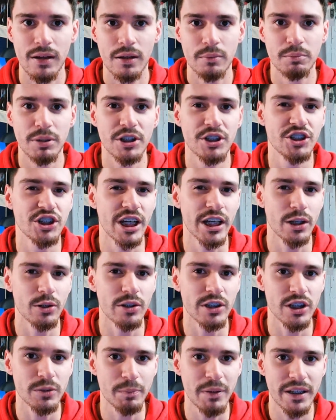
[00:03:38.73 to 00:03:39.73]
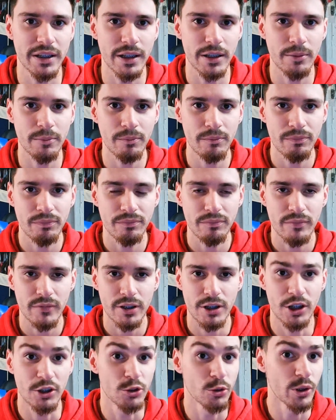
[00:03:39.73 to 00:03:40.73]
But generally speaking,
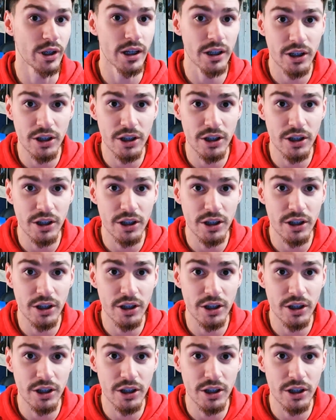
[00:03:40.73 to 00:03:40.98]
you're doing a